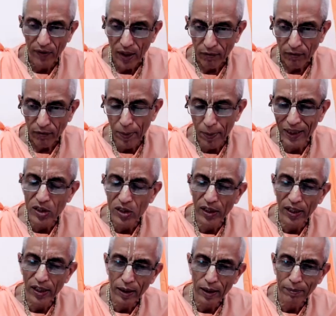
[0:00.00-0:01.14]
we may consider
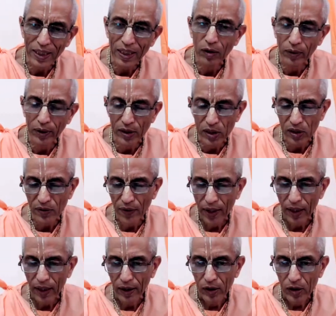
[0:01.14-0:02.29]
them equals.
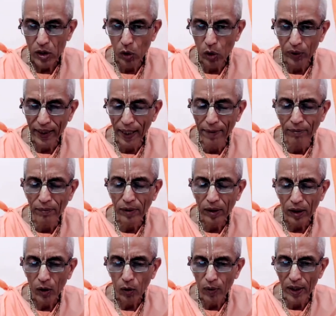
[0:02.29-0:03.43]
So
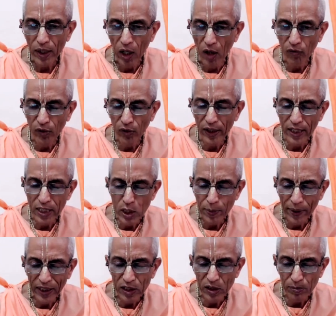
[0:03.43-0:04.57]
then we offer
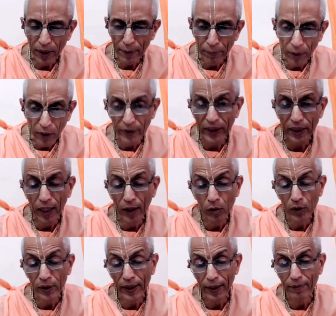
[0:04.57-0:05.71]
respects by bowing
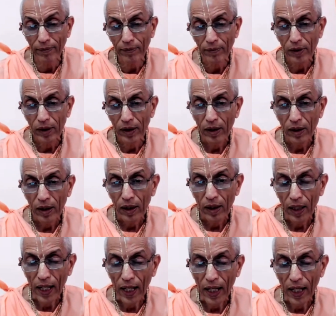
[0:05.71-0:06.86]
down to them
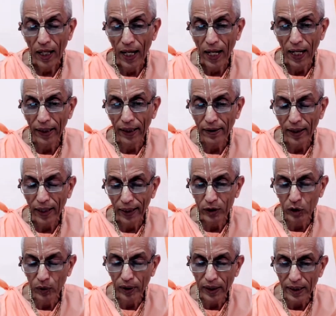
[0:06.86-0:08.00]
and
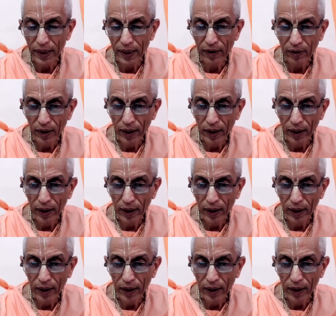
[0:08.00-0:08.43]
actually